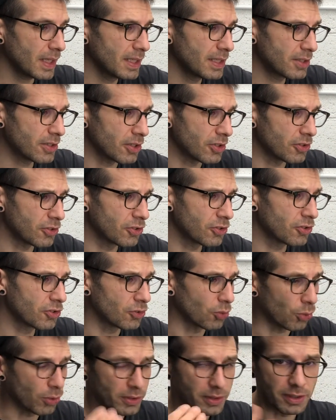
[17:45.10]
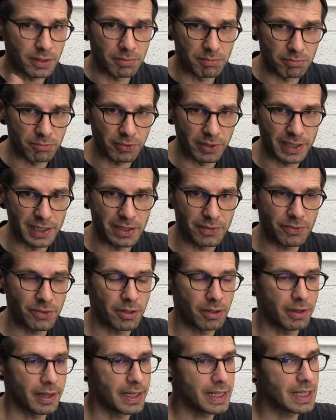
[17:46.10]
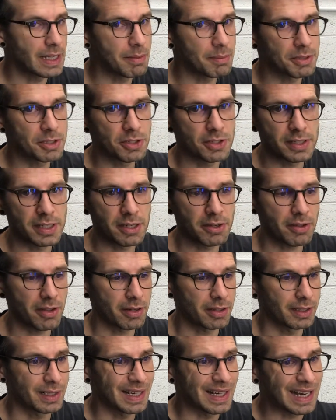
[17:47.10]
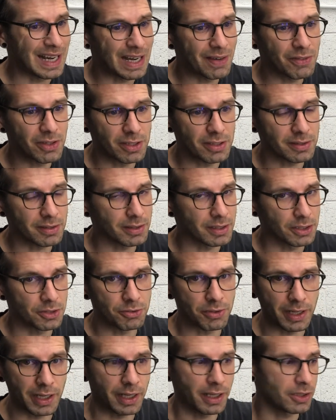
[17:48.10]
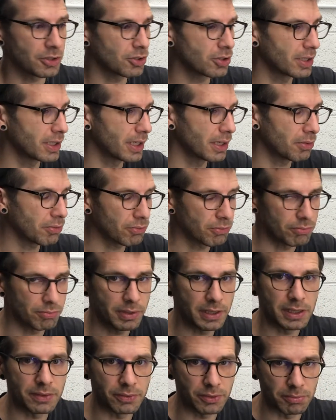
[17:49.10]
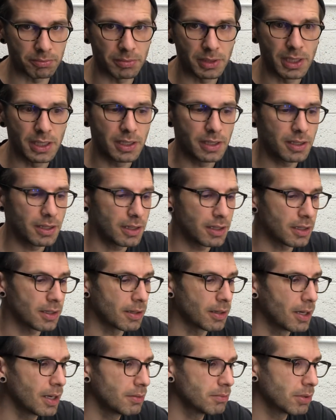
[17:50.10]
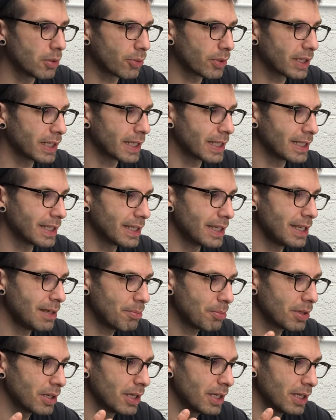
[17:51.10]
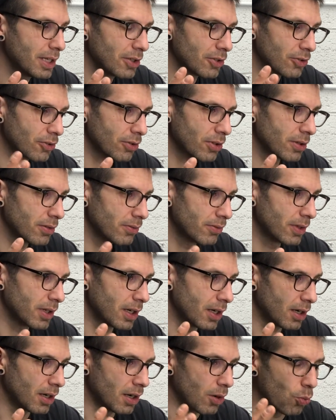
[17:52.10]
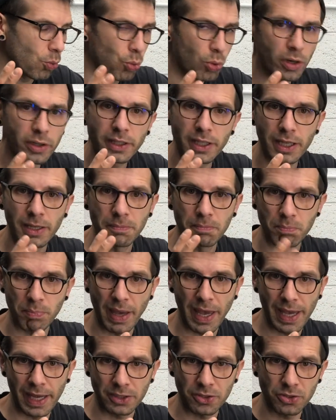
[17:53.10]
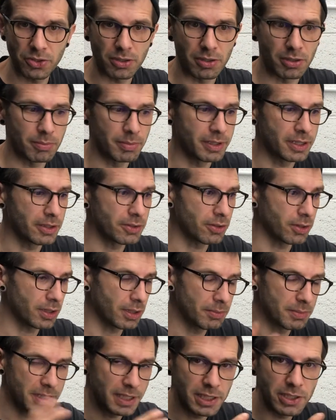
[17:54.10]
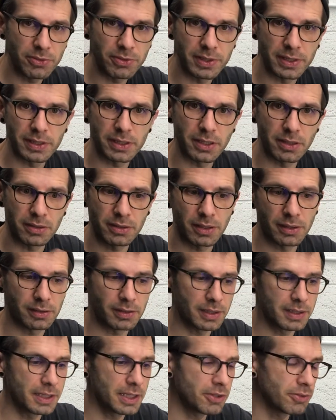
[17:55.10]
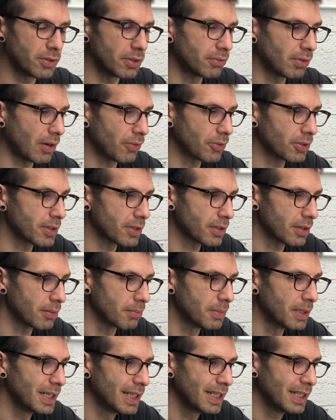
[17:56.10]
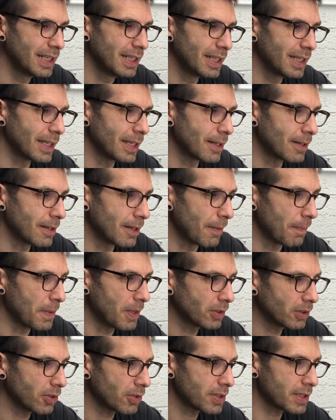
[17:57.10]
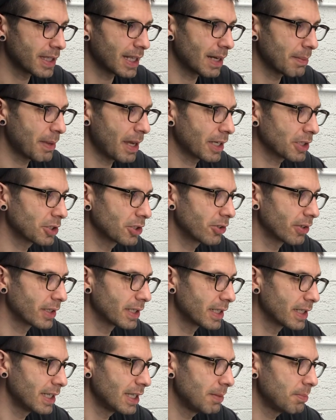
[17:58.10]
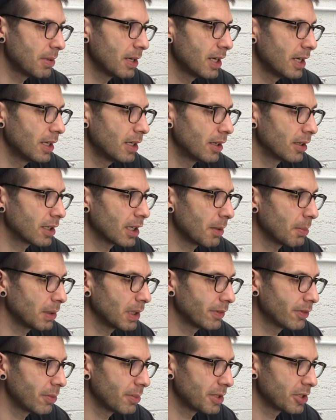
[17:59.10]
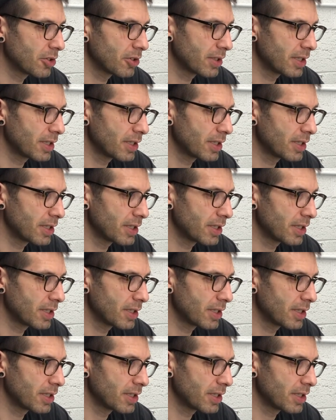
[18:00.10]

sort them, right? If there are any images in here that are obviously trashed, get rid of them. But we're going to keep sort of a working batch here because I'll continue to reference them. And you'll notice that I'm actually going to keep a couple of images in